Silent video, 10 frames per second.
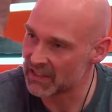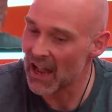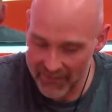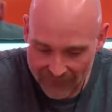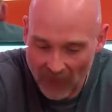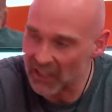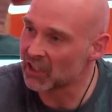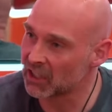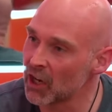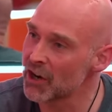Is that f***ing
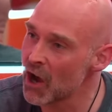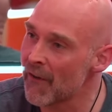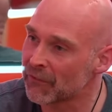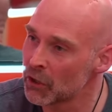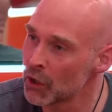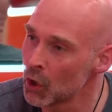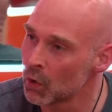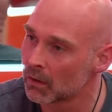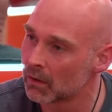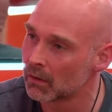clear enough to you?